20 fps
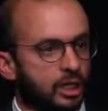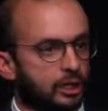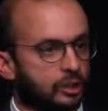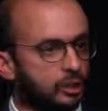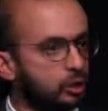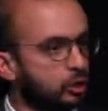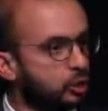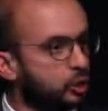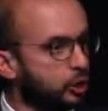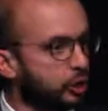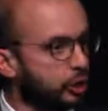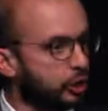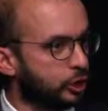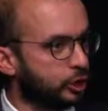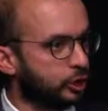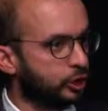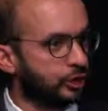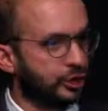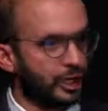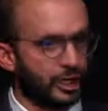
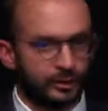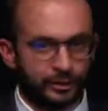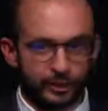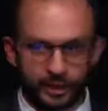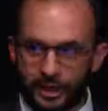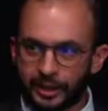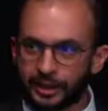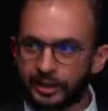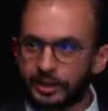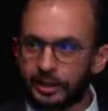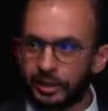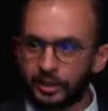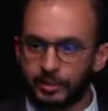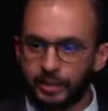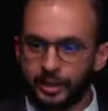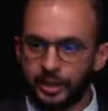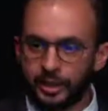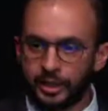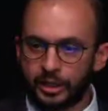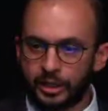solution that can
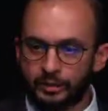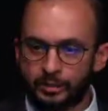be